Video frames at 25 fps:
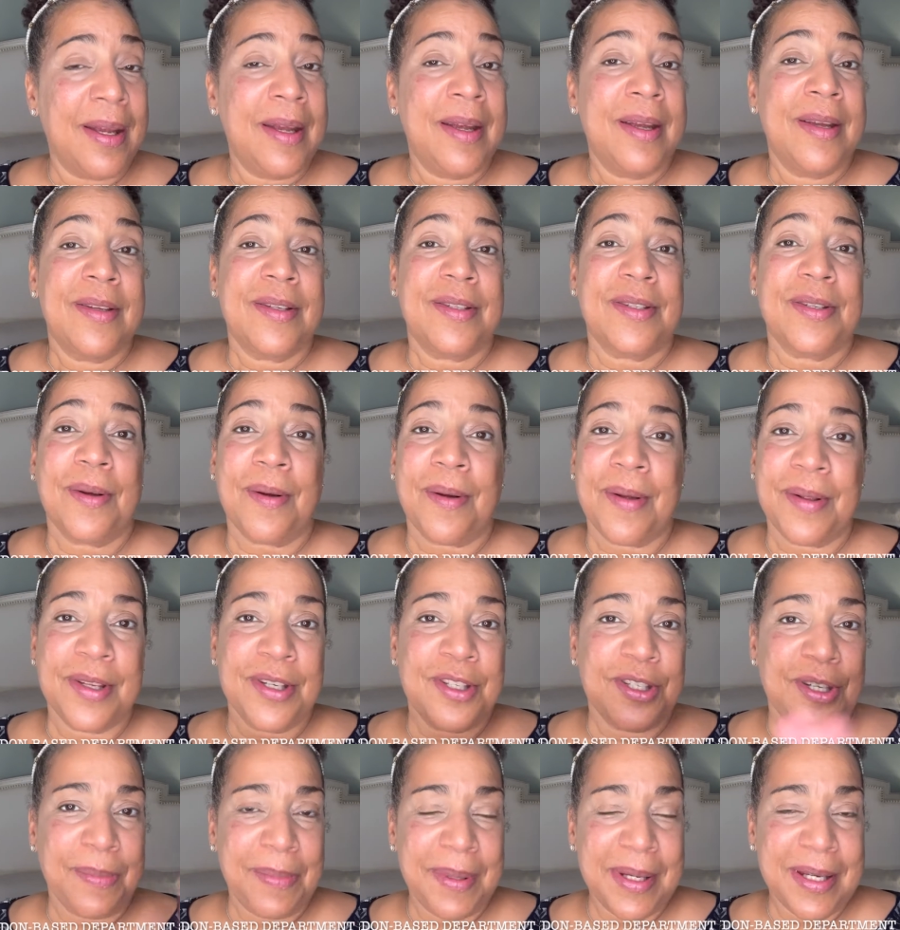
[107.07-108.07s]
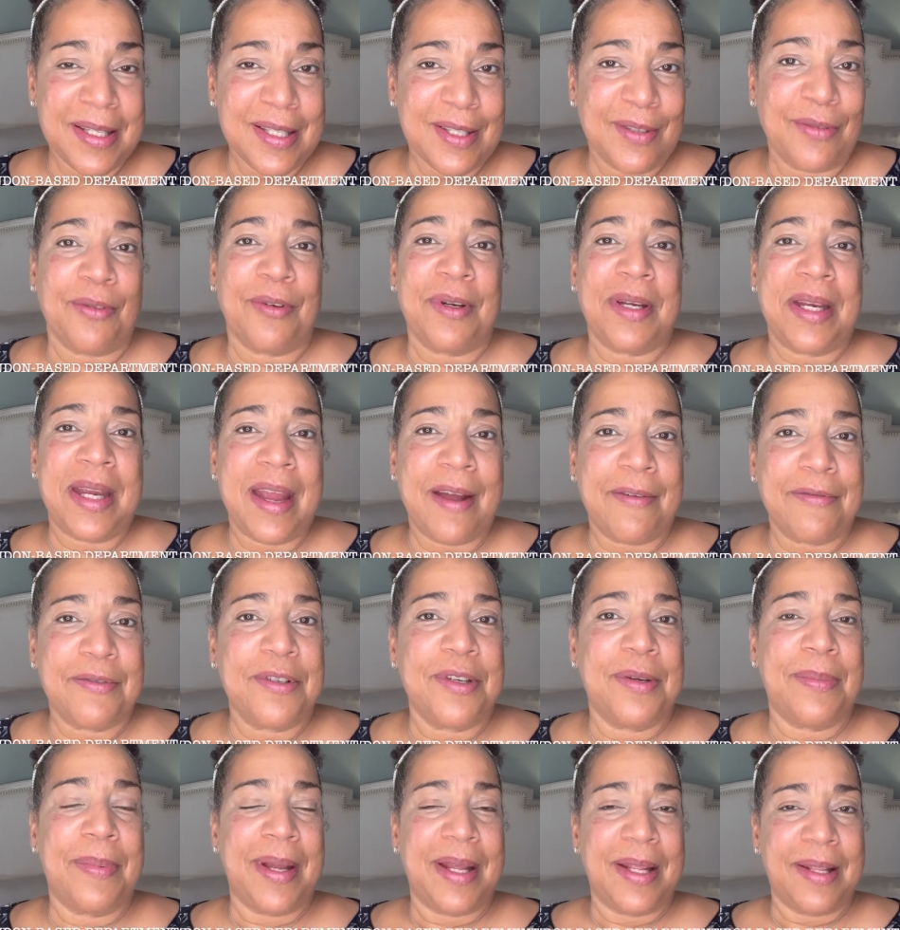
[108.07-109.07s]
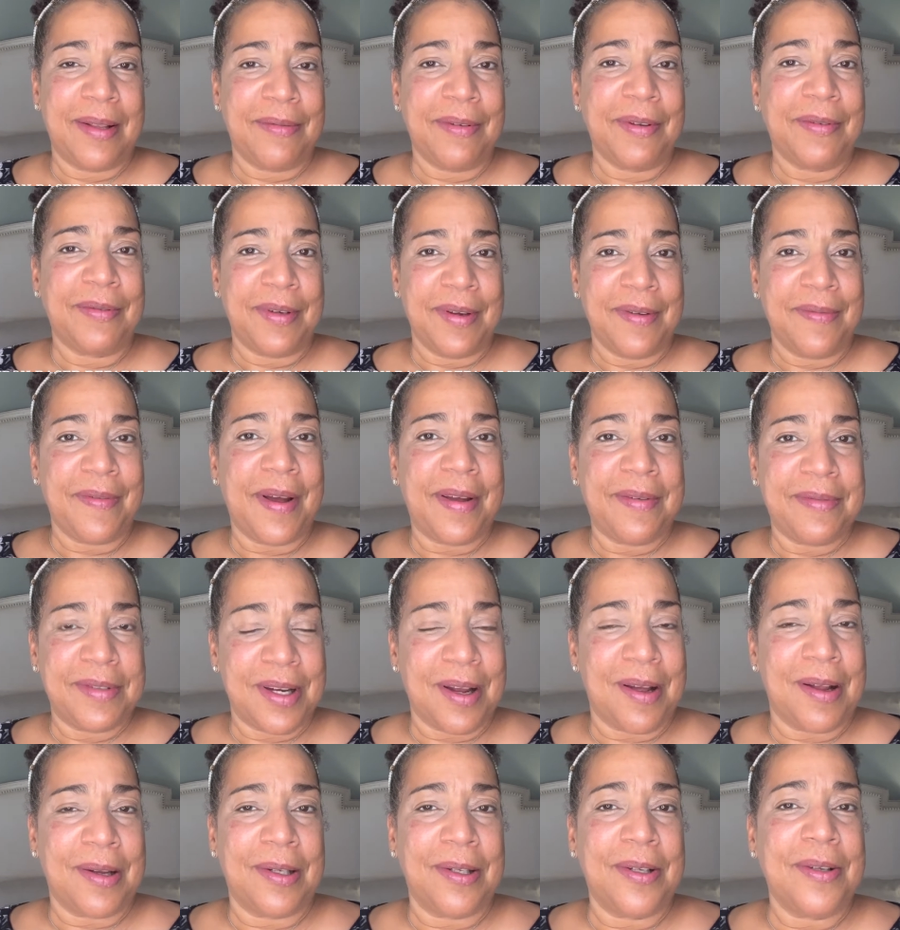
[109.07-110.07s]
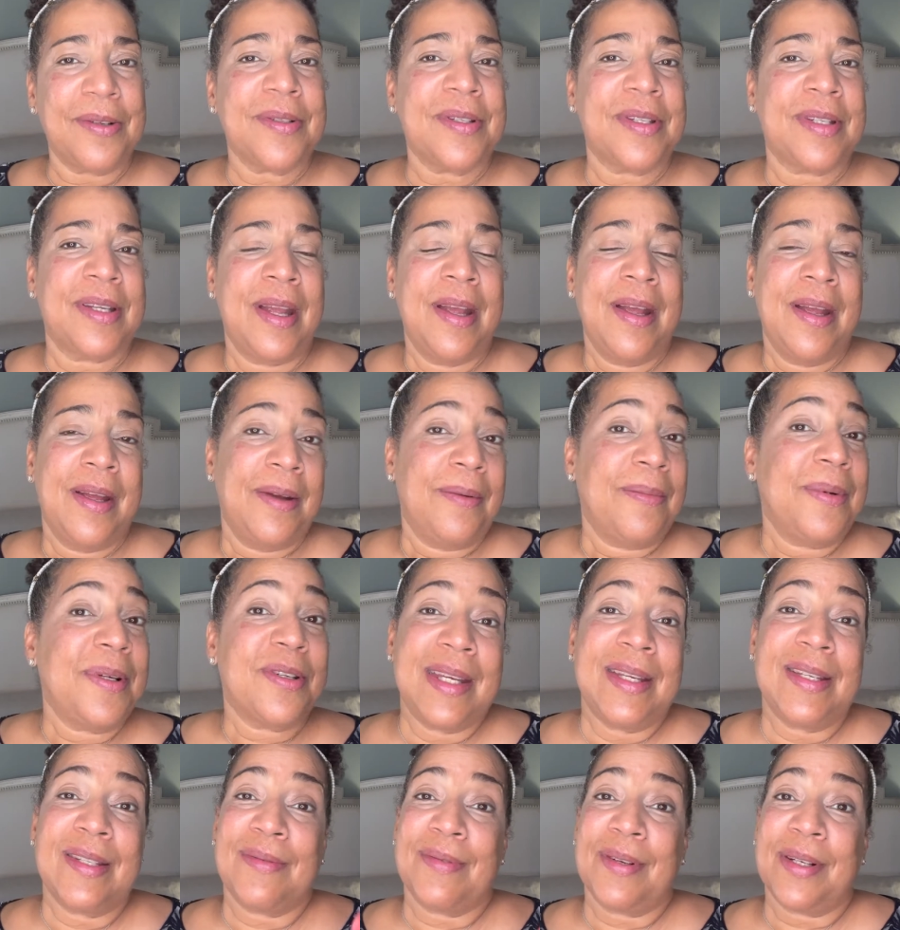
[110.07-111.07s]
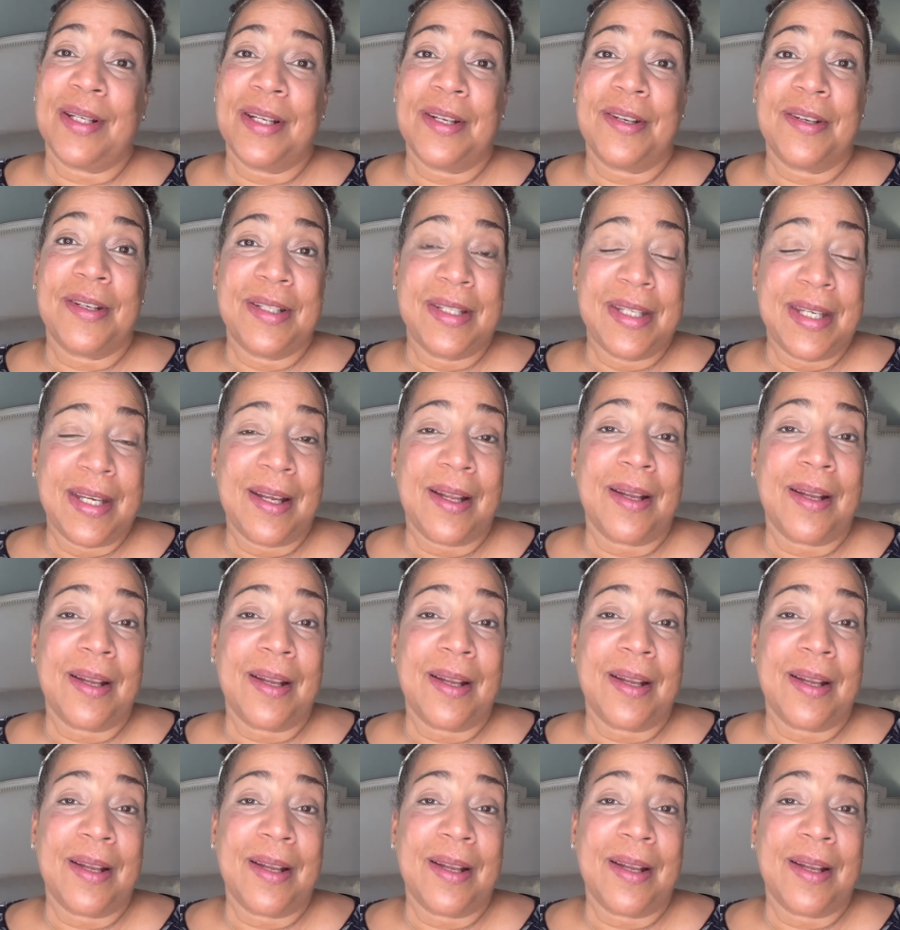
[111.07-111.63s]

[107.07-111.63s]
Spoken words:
So all the shipping is free after you pay the $55, which is really a good deal.